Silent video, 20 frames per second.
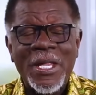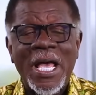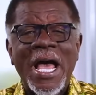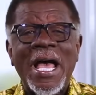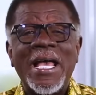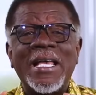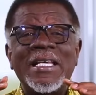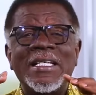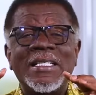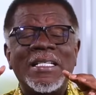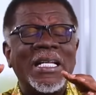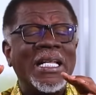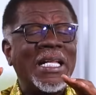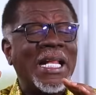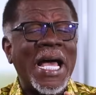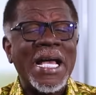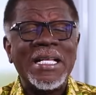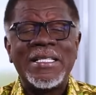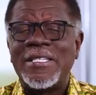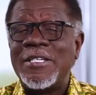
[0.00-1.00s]
And he
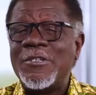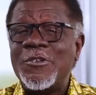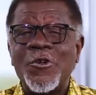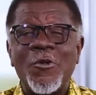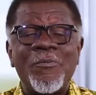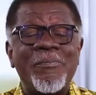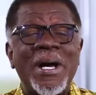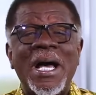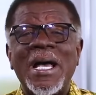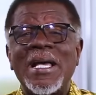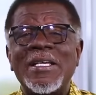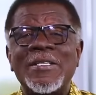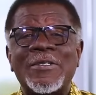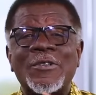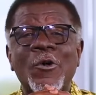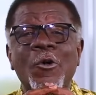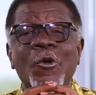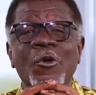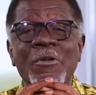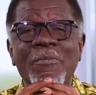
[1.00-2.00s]
delights in you by his
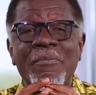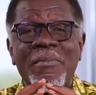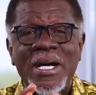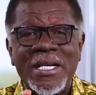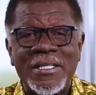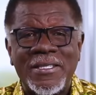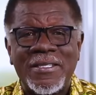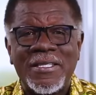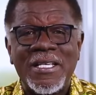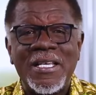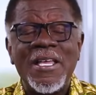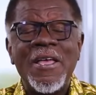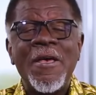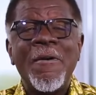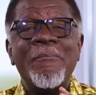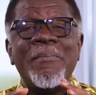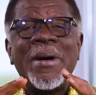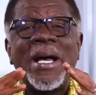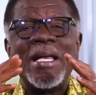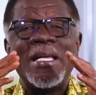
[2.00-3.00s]
own mercy,
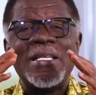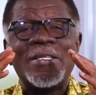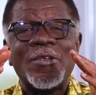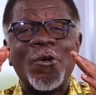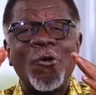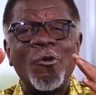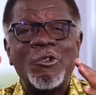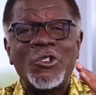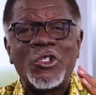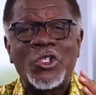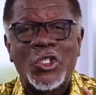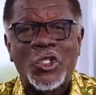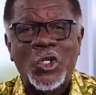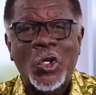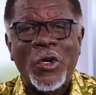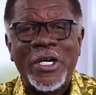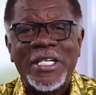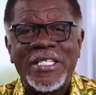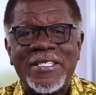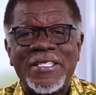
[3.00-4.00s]
by his own
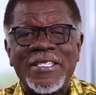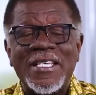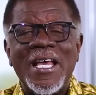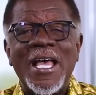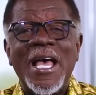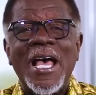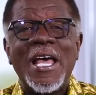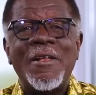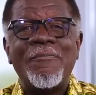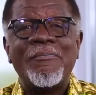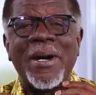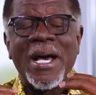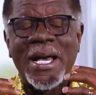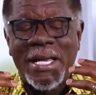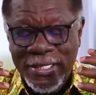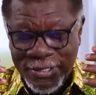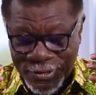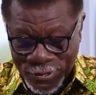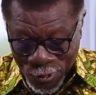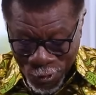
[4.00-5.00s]
choice, and by
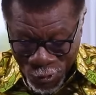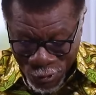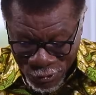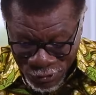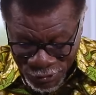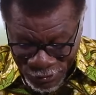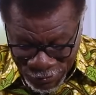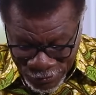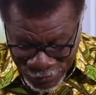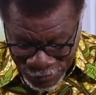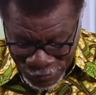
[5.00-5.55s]
his own